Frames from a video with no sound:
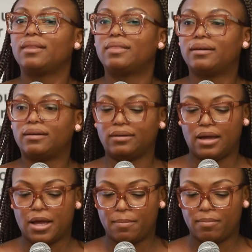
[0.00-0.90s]
the
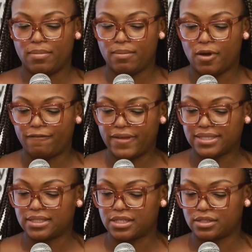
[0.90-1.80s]

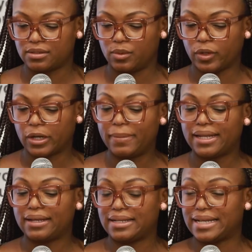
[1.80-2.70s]
offenses were
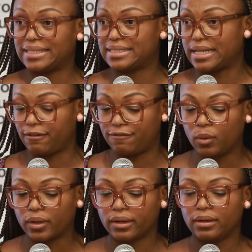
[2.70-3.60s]
committed in
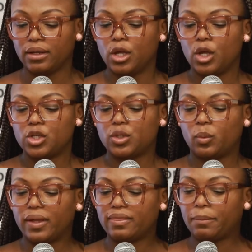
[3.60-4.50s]
1994. So
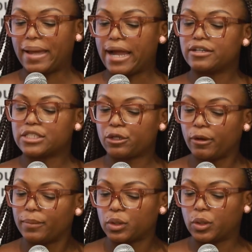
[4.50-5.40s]
what the Paris
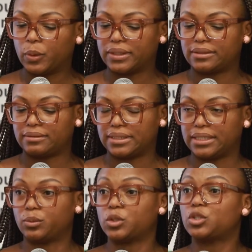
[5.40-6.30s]
Criminal Court
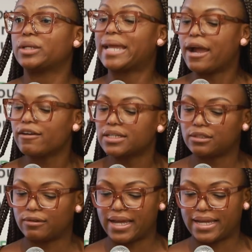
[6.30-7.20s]
did was to
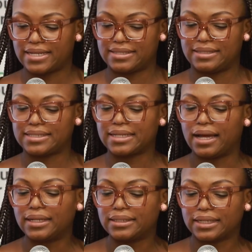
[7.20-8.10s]
characterize this
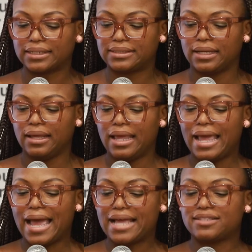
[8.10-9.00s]
conduct
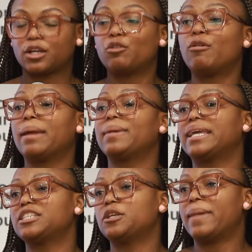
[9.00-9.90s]
as the crime
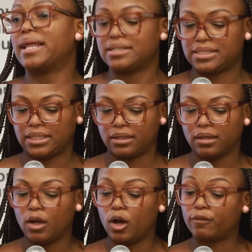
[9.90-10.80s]
against humanity
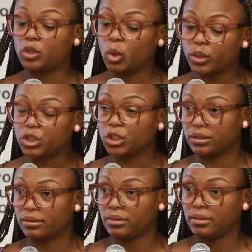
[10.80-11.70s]
of
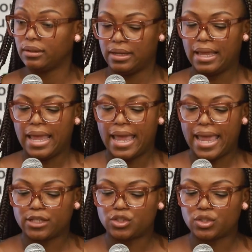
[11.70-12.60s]
torture.
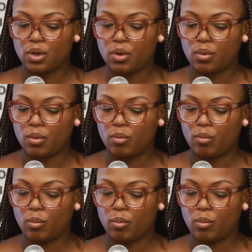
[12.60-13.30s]
And so